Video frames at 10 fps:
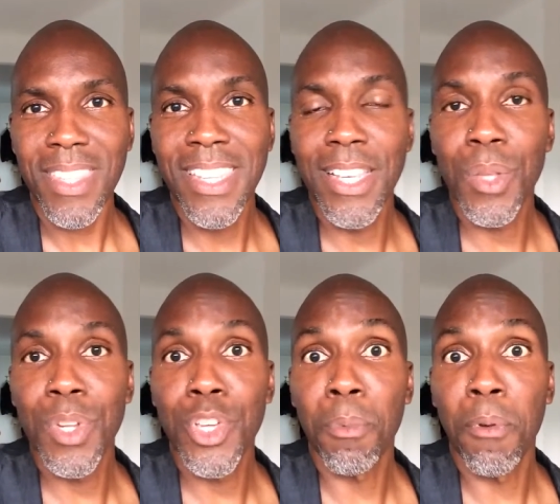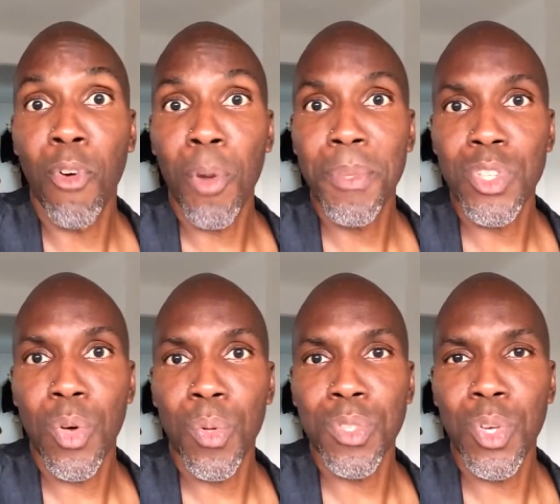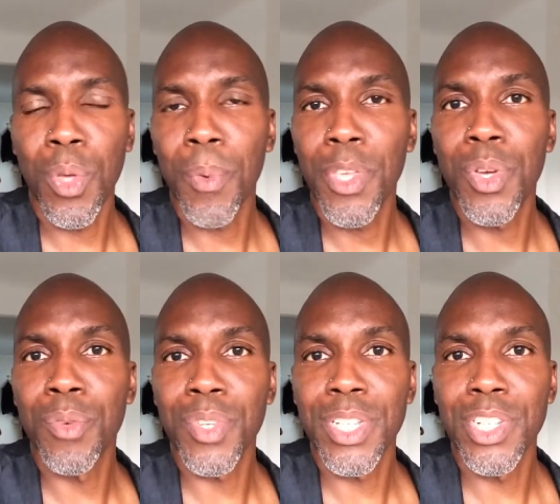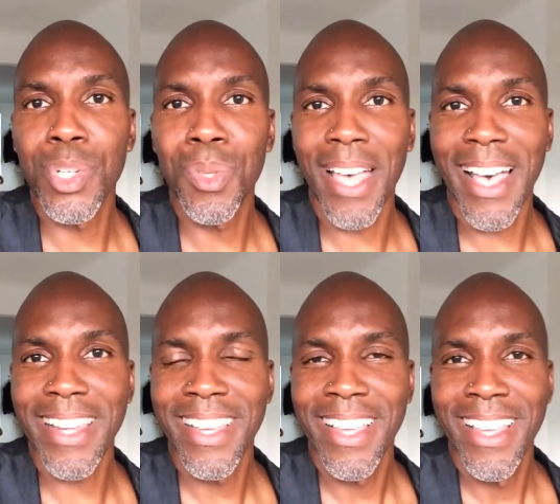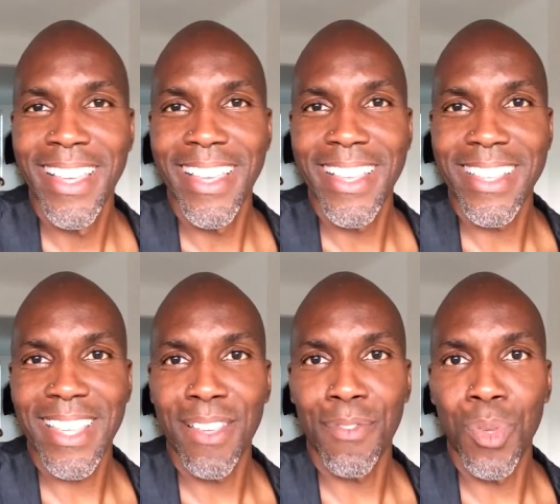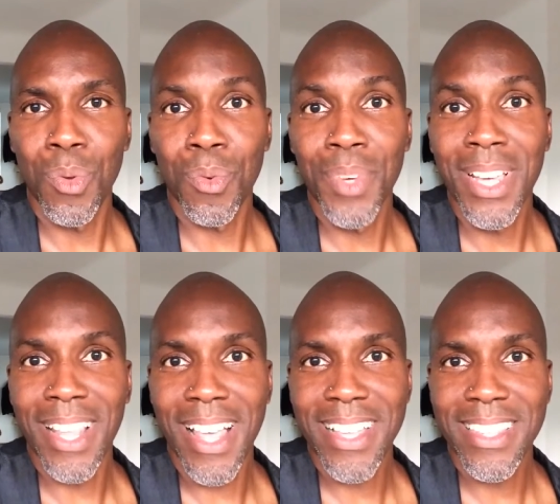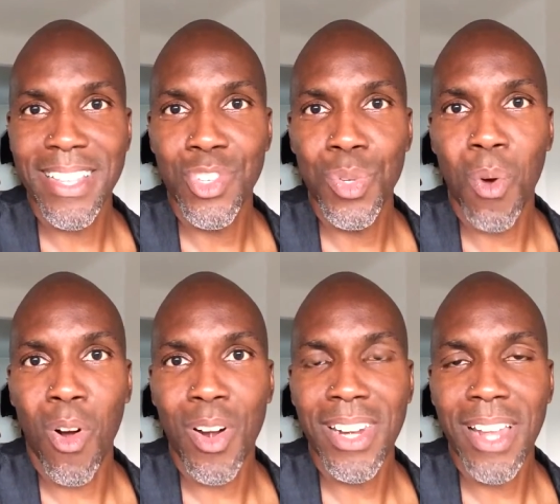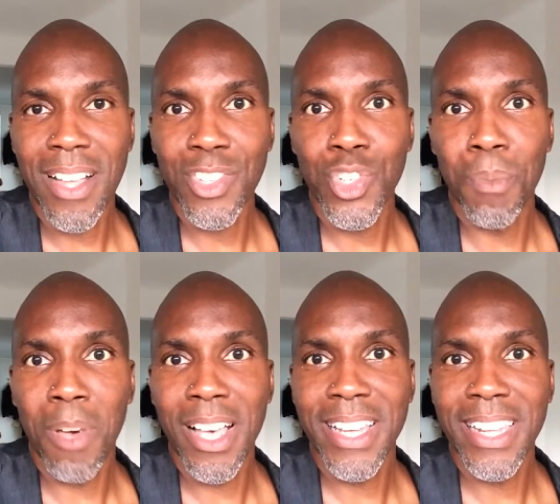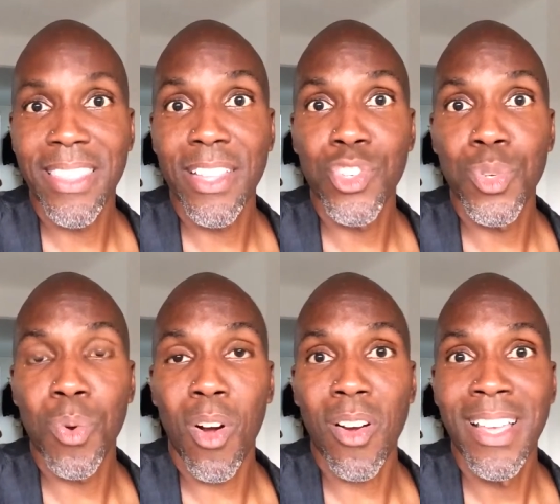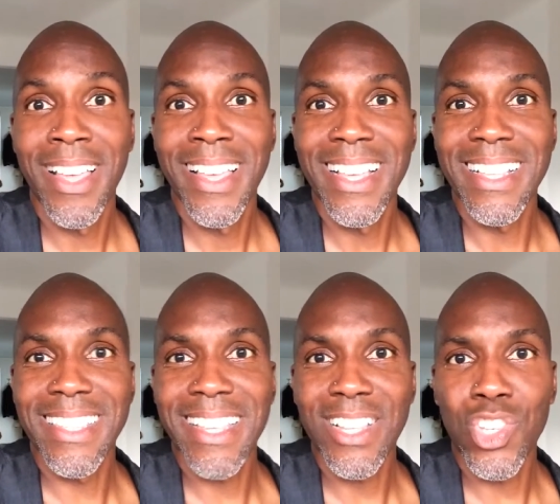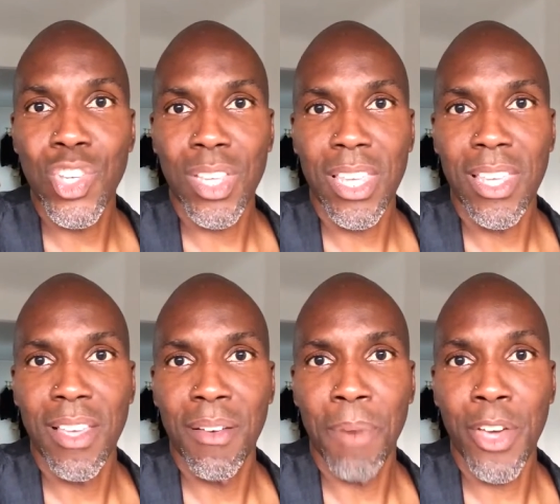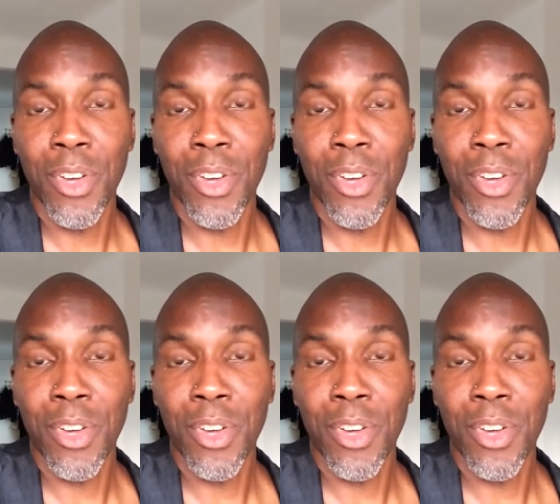including your performance goals the only way you can really do that is if you realize that you are not your mind and that you are essentially, by